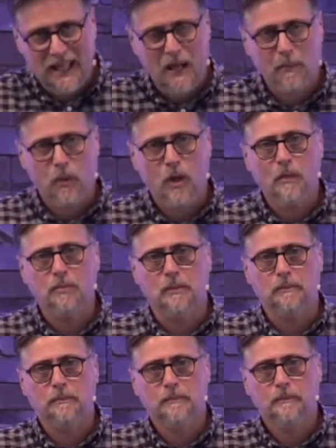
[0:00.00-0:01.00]
that
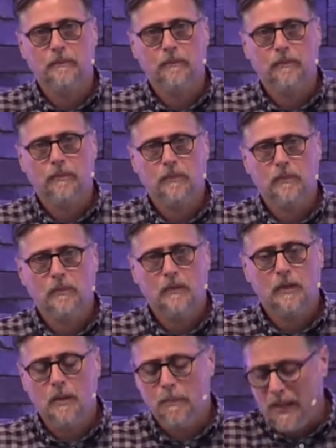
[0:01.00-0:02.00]
problem.
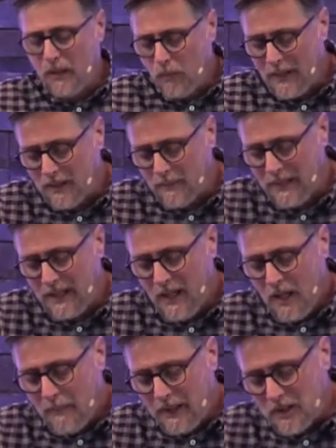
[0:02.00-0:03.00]
Now bear with me,
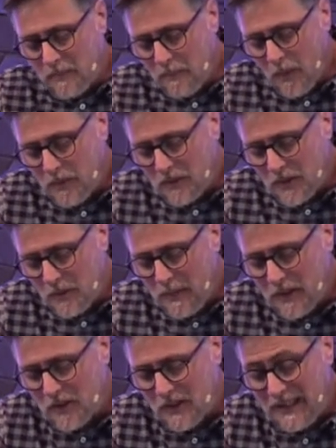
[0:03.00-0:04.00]
because most
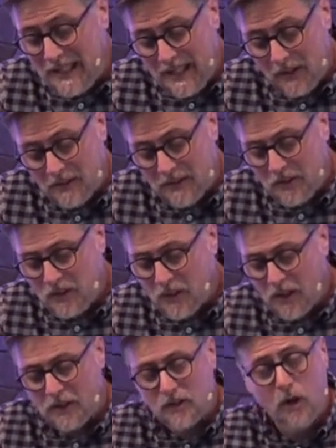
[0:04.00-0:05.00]
especially here in the
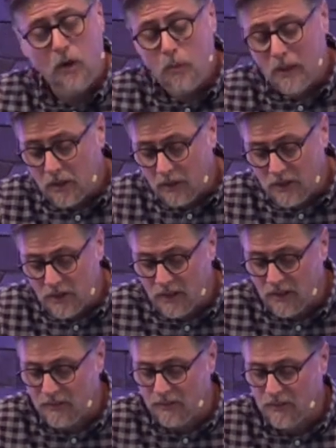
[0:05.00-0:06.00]
church, oh, we're
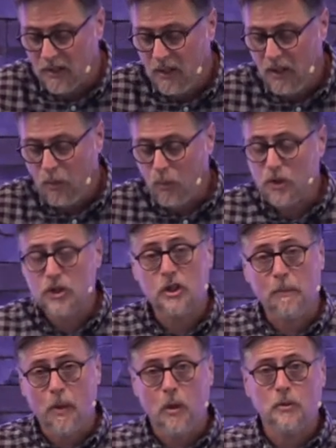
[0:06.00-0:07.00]
Christians. We're
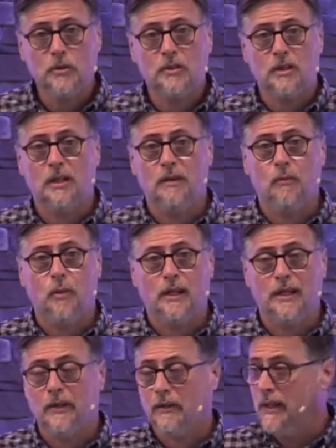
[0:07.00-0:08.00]
supposed to love one
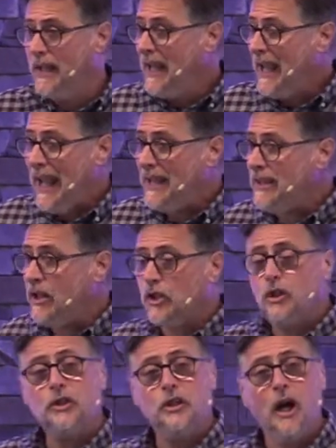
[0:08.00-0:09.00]
another. And there
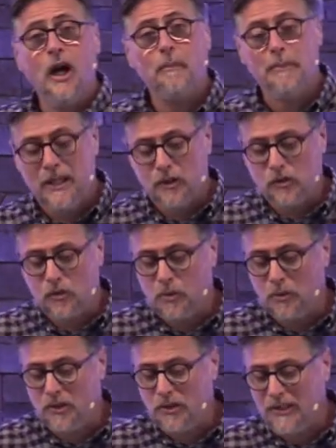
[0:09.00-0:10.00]
could not be a
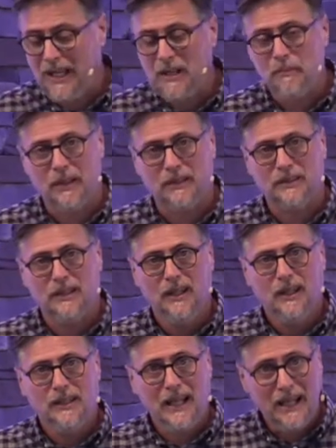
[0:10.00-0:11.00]
truer statement.
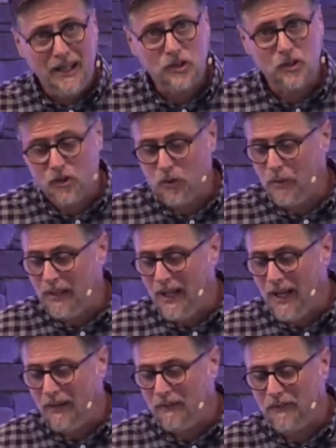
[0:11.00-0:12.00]
That is true
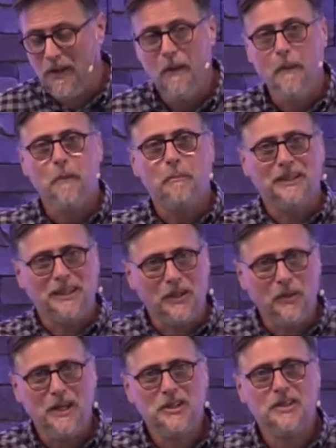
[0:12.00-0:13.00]
enough. But the
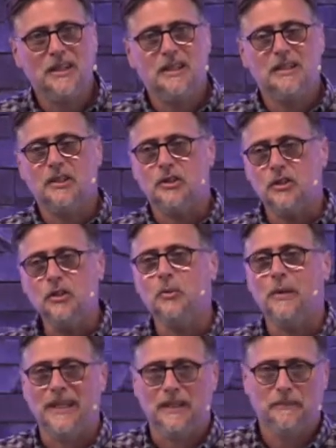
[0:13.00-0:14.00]
question is do
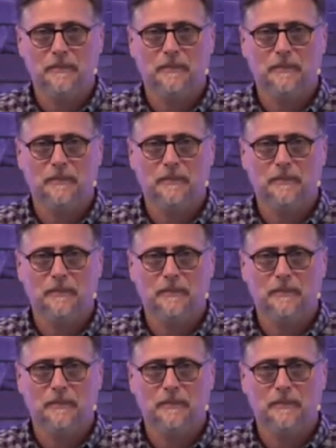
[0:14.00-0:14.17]
we?